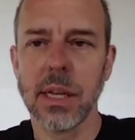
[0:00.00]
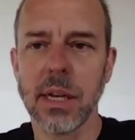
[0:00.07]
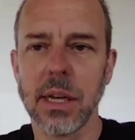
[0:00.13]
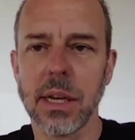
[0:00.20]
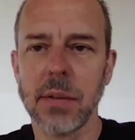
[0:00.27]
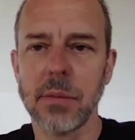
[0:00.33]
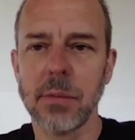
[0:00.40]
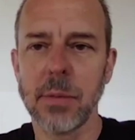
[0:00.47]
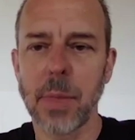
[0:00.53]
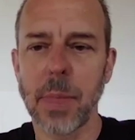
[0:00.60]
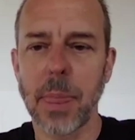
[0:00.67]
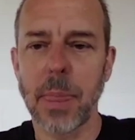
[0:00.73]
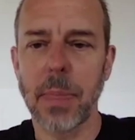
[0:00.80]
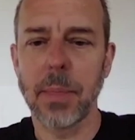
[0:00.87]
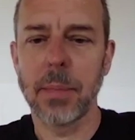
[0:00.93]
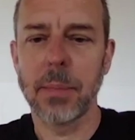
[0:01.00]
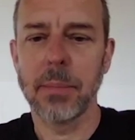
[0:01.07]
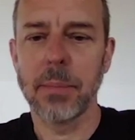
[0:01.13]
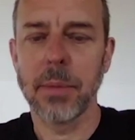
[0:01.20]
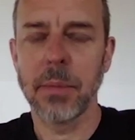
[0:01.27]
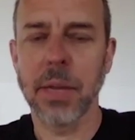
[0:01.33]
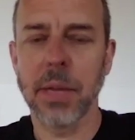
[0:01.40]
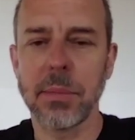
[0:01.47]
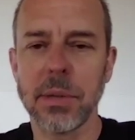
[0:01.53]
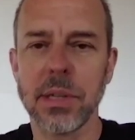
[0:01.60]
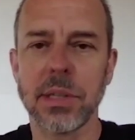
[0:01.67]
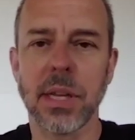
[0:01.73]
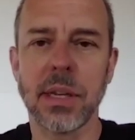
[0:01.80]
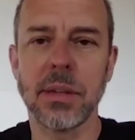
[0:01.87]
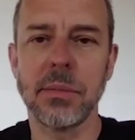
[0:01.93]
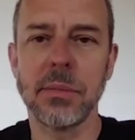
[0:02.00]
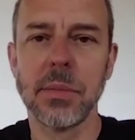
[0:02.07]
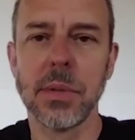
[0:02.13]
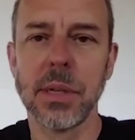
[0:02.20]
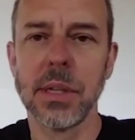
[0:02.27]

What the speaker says: I'll be happy to send them.